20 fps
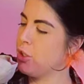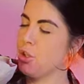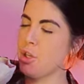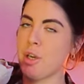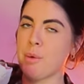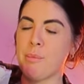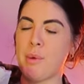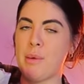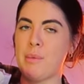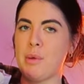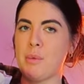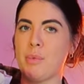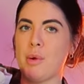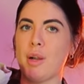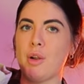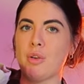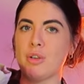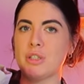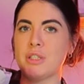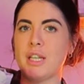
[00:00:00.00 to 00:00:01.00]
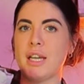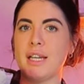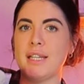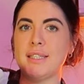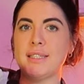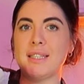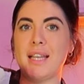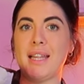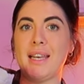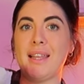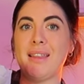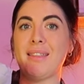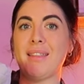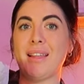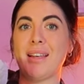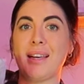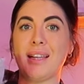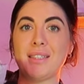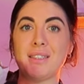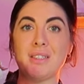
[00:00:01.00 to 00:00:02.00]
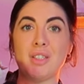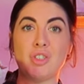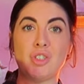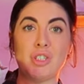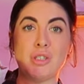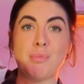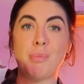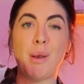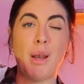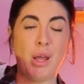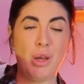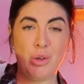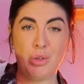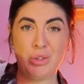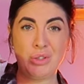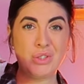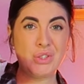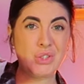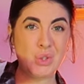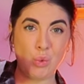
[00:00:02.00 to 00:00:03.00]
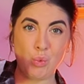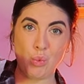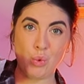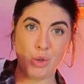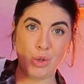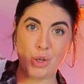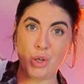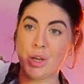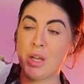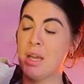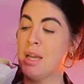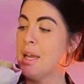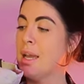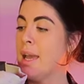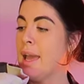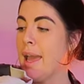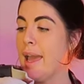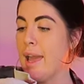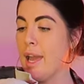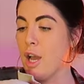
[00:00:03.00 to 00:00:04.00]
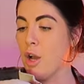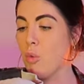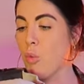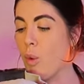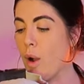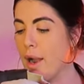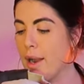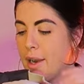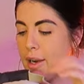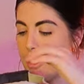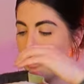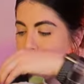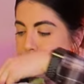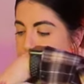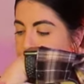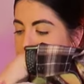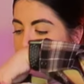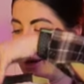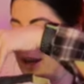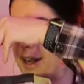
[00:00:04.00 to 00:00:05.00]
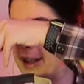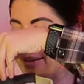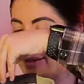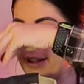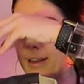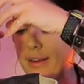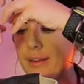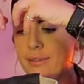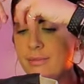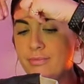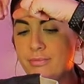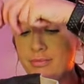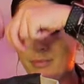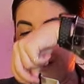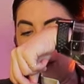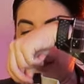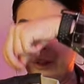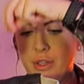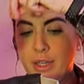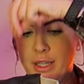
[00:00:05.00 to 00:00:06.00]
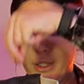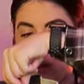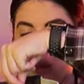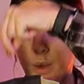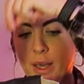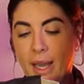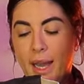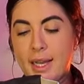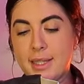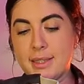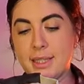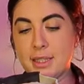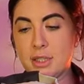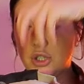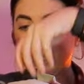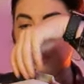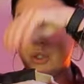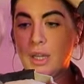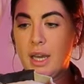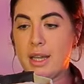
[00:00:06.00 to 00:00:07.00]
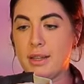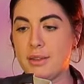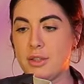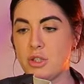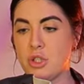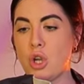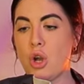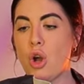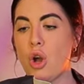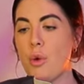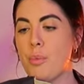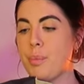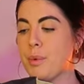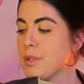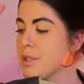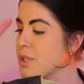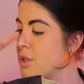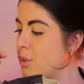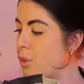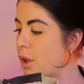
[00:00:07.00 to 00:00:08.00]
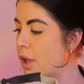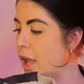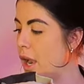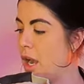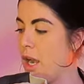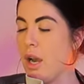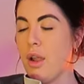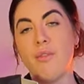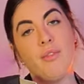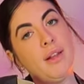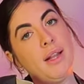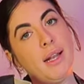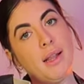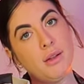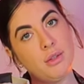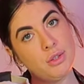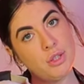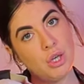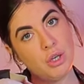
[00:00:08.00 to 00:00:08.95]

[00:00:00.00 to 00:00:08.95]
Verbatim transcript: you can maybe prioritize anything like such as plugs or uh, wires or anything that you need quick access to at the top so a lovely little